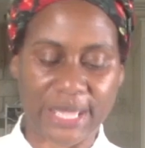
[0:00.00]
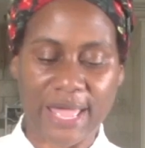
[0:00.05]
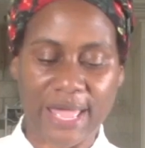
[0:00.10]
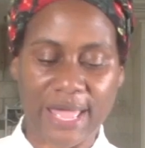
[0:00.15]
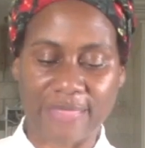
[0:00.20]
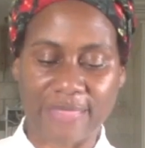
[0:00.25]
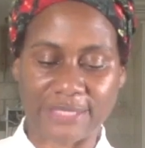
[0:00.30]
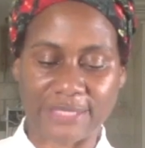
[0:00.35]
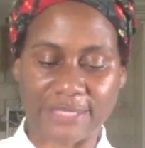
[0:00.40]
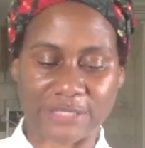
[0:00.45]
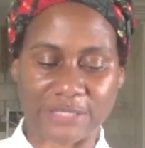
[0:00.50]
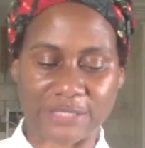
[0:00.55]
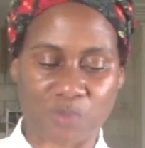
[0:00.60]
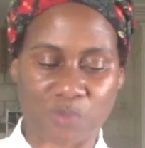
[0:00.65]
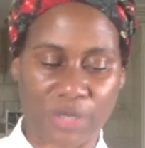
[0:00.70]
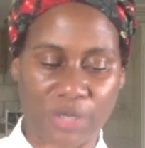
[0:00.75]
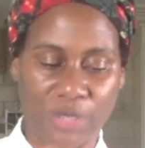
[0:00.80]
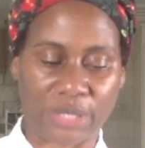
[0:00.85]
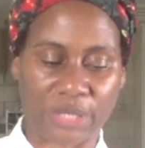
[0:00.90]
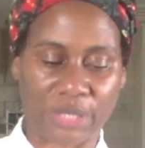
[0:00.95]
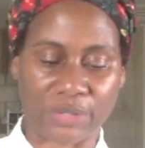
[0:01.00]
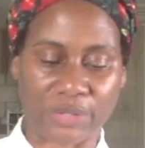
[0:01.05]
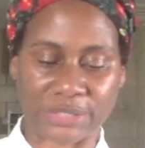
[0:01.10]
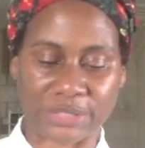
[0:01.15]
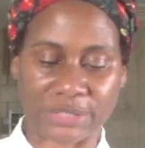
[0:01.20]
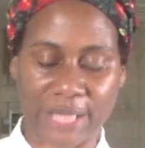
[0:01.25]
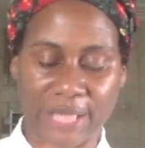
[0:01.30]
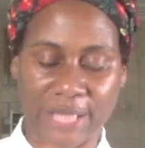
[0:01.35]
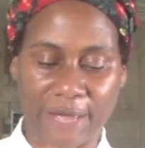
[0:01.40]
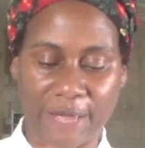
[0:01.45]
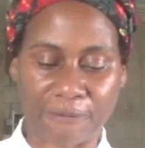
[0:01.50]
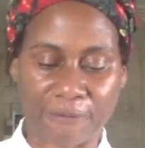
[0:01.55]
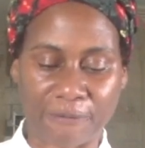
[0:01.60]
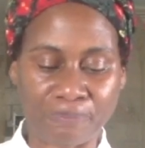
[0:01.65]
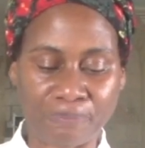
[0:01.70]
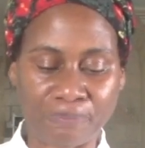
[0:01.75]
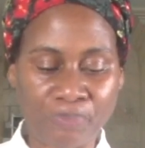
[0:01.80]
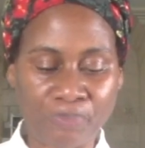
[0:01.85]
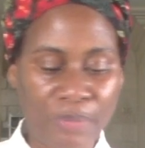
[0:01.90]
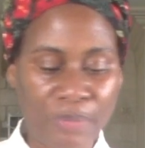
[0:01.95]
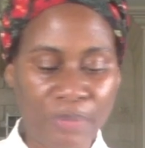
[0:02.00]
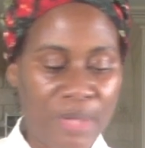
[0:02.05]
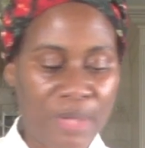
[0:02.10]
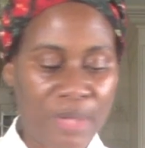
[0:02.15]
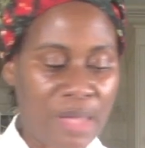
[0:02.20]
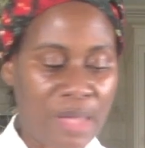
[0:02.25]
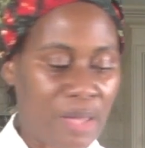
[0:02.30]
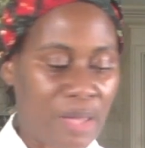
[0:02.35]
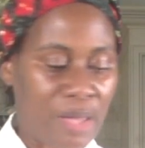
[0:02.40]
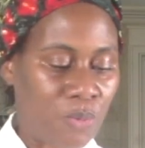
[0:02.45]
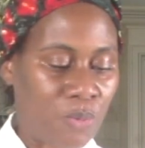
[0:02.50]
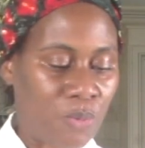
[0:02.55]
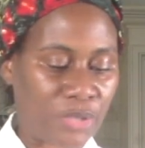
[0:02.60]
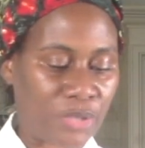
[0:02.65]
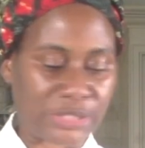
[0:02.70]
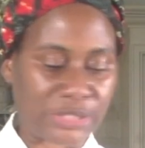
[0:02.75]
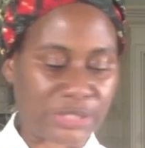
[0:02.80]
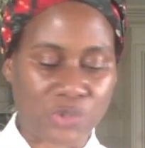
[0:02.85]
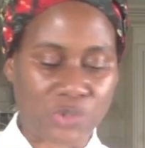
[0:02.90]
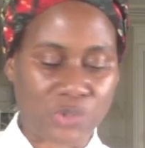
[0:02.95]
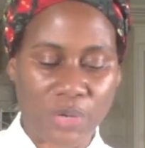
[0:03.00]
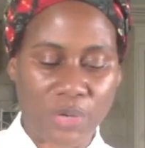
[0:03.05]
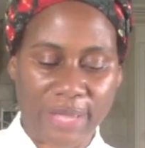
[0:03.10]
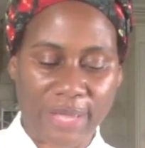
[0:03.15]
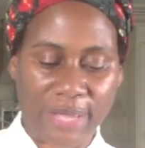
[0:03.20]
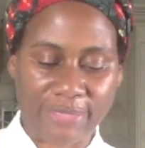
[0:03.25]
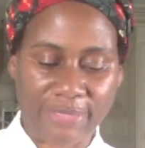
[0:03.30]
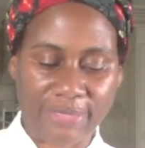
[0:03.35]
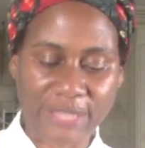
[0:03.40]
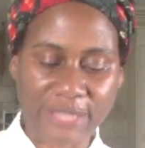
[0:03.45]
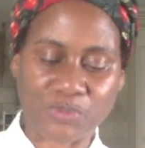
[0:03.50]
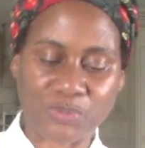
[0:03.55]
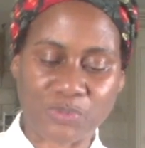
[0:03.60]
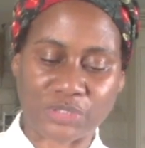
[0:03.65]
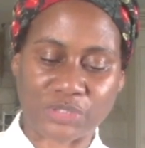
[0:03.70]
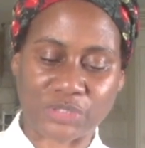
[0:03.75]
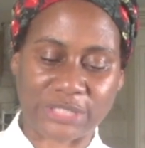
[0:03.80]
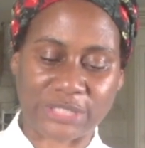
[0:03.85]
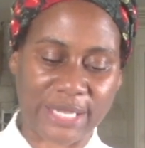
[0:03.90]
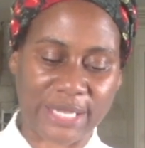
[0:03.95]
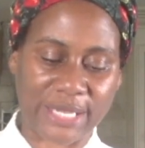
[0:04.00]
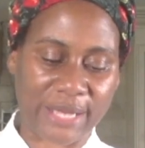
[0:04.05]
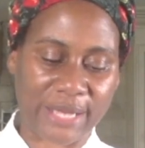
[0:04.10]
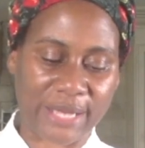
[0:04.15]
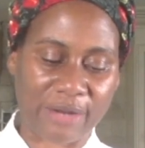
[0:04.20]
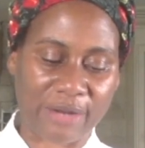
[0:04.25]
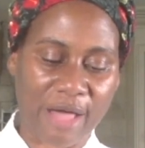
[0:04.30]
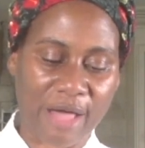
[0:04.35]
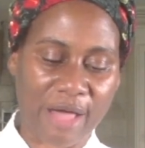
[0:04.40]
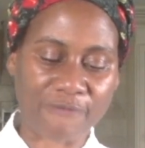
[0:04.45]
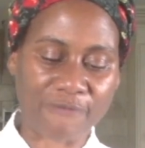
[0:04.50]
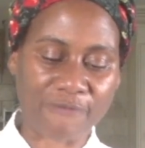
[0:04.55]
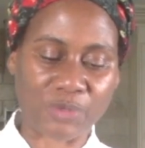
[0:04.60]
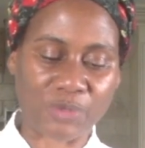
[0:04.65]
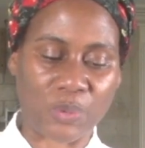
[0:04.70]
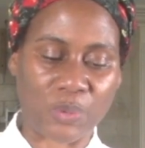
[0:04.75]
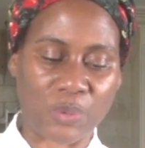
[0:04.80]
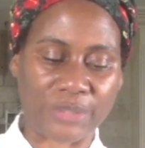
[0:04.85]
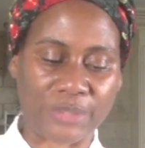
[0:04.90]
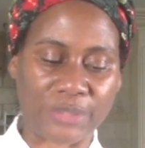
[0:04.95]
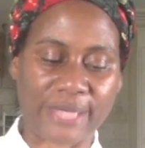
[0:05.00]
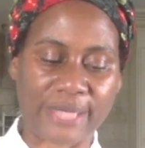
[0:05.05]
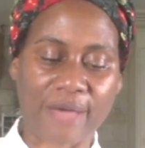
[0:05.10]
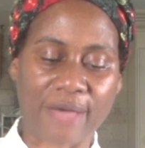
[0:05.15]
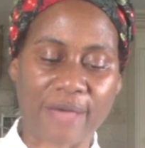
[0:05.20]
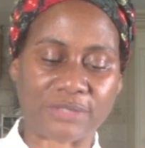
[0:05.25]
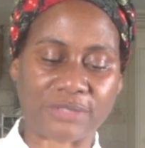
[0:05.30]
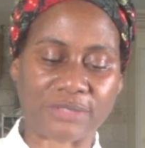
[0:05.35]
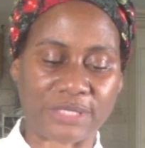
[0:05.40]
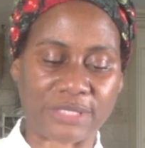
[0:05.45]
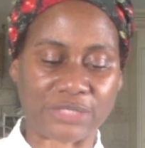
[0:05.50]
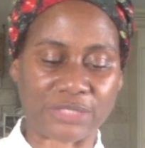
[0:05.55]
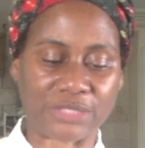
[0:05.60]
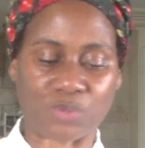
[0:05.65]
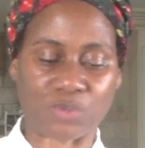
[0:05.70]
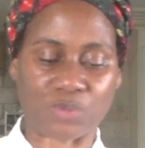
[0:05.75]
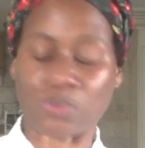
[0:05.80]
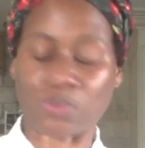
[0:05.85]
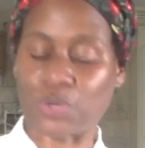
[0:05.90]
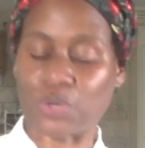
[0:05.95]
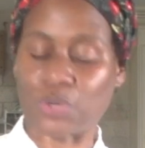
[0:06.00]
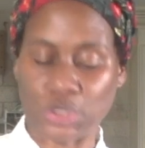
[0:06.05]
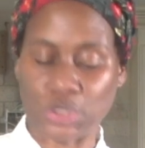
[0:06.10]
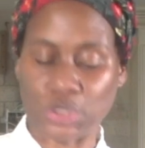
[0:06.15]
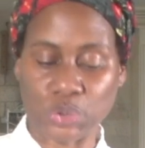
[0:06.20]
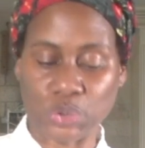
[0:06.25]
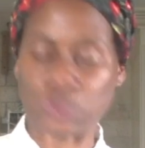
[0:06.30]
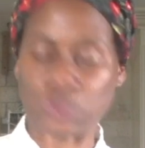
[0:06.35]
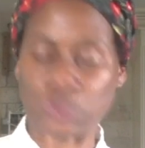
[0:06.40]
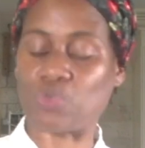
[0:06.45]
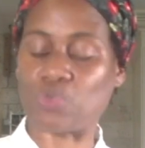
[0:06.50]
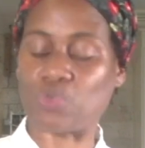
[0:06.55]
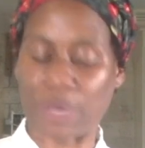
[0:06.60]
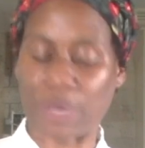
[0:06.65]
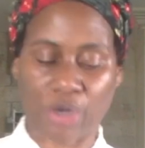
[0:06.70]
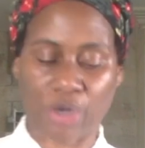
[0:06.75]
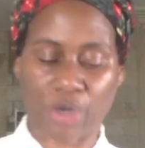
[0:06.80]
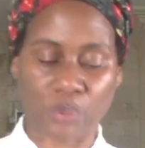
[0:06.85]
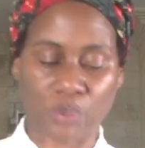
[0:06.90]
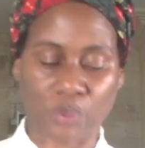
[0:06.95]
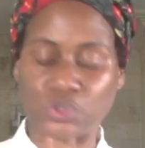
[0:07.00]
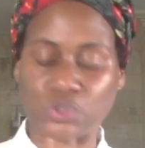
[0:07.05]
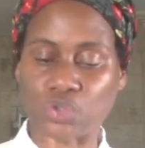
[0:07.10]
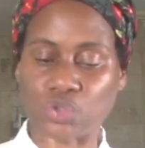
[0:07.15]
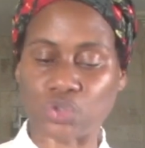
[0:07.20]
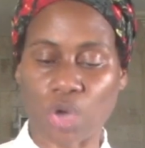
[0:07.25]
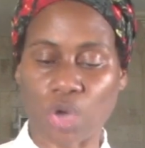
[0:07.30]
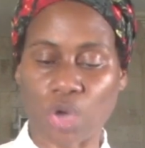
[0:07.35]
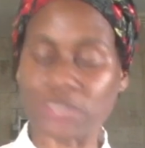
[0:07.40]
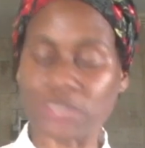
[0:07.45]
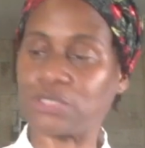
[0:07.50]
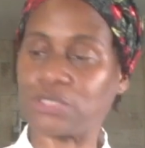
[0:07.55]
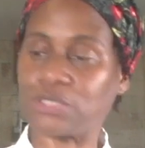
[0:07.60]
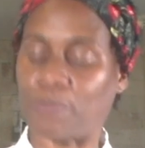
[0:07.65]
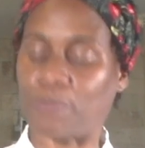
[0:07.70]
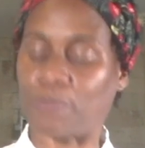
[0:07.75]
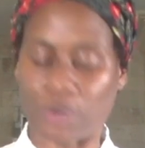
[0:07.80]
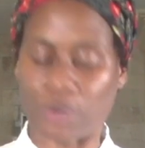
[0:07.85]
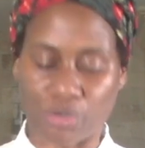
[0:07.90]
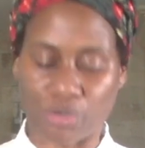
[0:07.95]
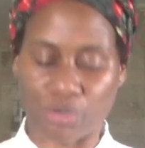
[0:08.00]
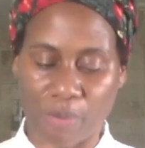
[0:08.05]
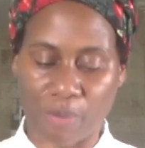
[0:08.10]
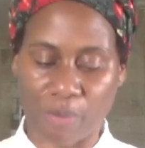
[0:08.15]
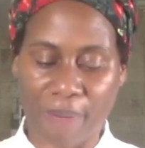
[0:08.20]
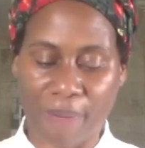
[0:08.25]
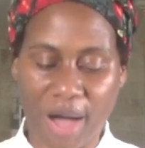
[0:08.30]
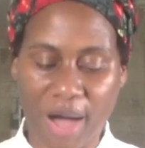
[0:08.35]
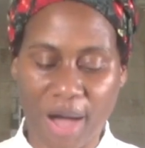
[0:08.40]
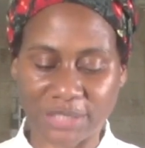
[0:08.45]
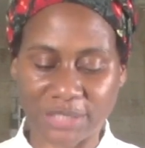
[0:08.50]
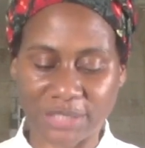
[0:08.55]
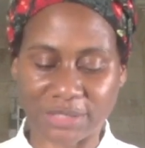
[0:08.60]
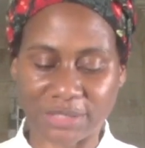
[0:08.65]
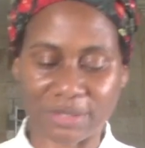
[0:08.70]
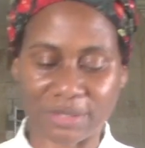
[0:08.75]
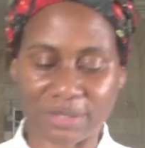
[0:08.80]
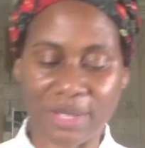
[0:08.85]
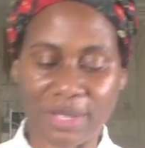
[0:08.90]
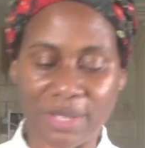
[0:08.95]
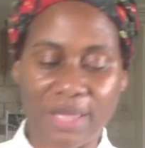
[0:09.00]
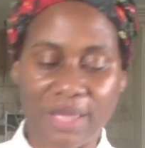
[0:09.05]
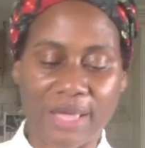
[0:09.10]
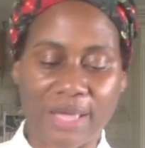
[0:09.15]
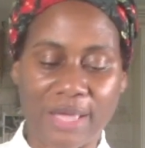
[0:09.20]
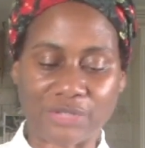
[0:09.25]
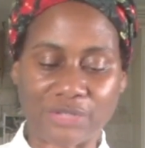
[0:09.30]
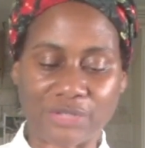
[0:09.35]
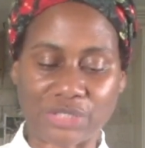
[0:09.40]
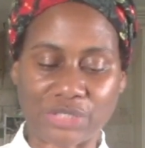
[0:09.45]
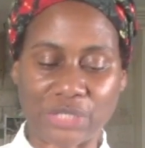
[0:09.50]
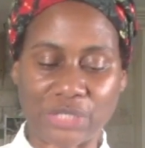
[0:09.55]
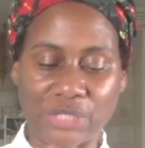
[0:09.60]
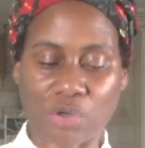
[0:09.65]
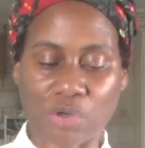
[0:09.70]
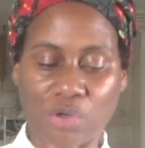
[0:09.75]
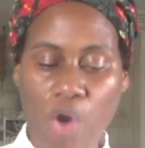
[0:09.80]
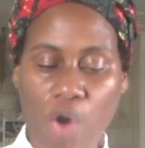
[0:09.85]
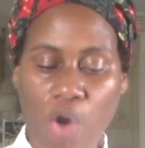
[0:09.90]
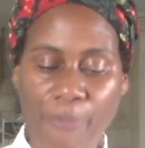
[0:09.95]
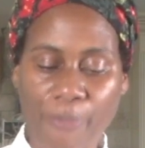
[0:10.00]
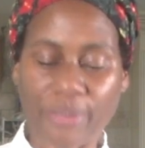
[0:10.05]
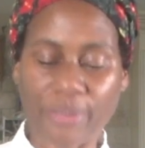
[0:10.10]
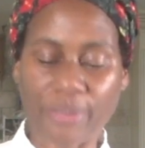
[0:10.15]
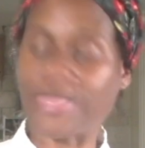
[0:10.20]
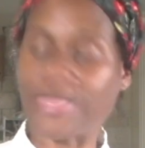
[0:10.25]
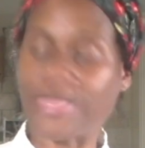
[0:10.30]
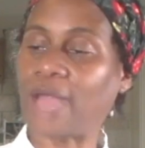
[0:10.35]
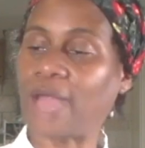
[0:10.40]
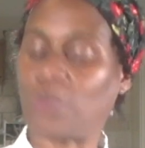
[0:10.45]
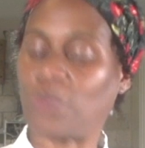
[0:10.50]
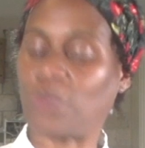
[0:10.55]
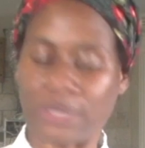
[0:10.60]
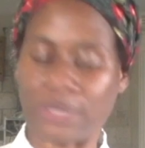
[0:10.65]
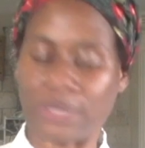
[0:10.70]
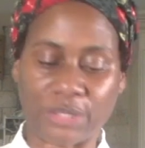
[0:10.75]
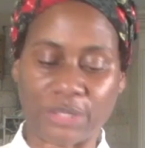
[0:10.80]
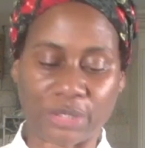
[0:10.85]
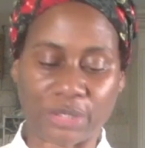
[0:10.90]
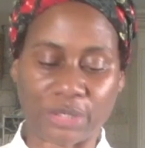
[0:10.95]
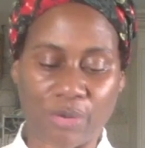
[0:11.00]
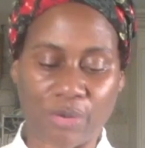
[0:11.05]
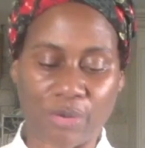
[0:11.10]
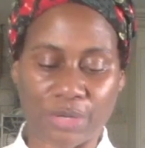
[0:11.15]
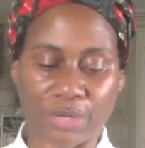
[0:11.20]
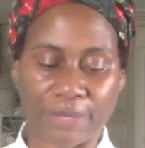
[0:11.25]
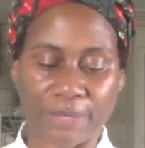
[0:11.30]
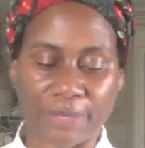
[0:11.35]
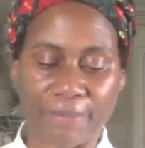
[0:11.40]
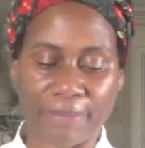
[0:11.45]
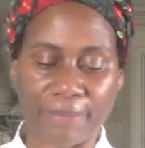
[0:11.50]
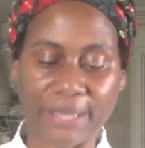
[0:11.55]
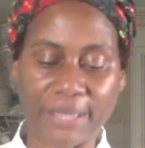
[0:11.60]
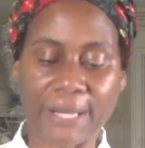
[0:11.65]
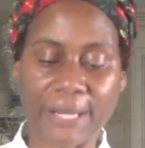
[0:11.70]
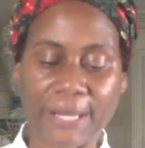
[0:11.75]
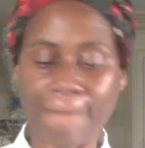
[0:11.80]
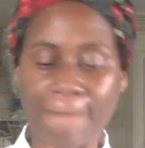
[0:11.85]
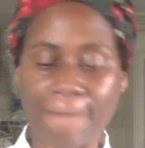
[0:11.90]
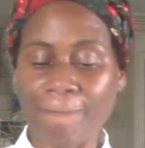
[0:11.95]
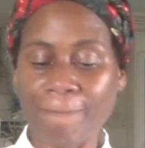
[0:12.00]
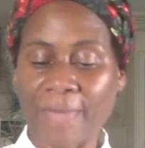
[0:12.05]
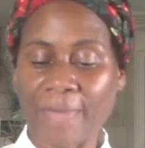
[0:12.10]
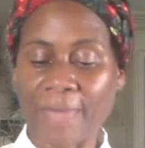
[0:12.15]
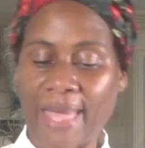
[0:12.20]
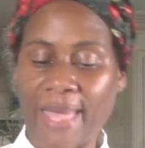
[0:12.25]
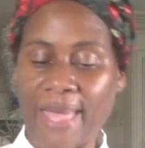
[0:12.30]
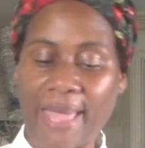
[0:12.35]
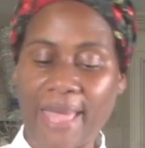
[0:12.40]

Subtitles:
minutes, and this is what it looks like. Once it's all like this, we just take it out of the oven, cool it down. So this is what we're going to use to make our sauce to put on our pasta, and just incorporate that with a little coconut milk